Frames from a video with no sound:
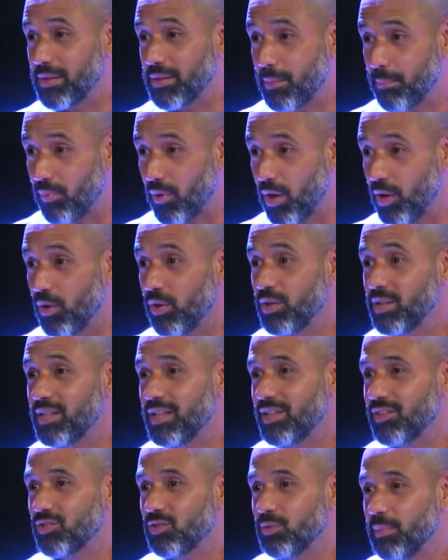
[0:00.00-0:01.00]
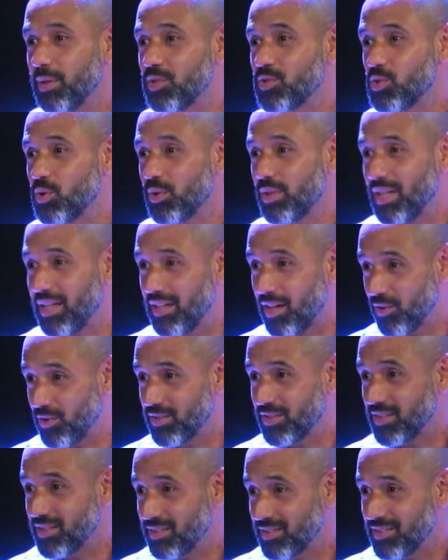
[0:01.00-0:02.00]
the priority is to make sure that our
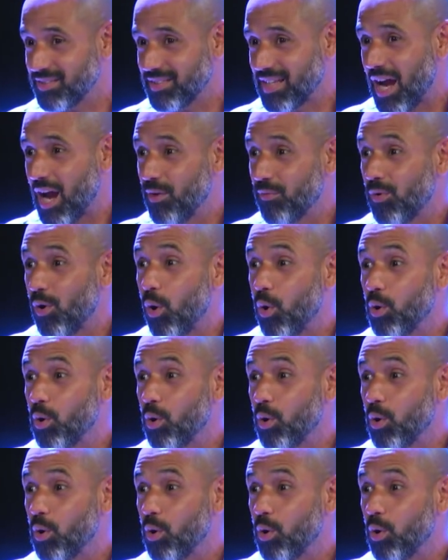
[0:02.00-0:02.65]
citizens have